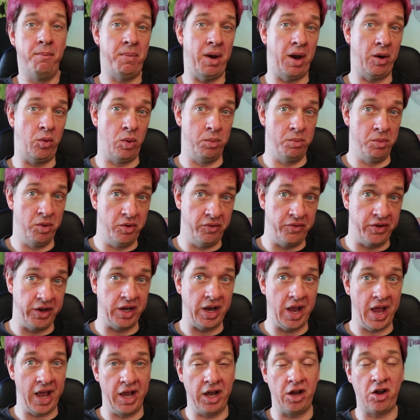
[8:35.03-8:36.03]
by
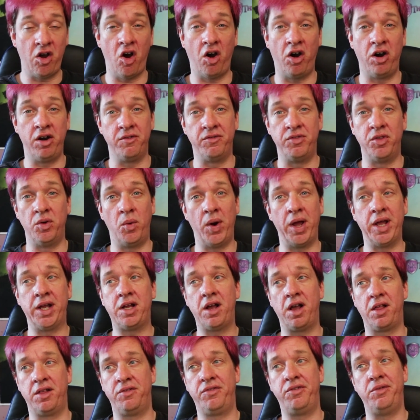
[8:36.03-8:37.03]
removing a card of the right
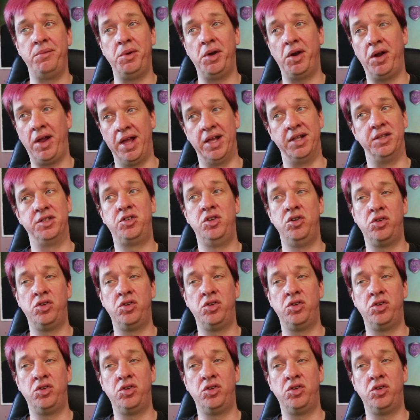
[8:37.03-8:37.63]
color from your hand.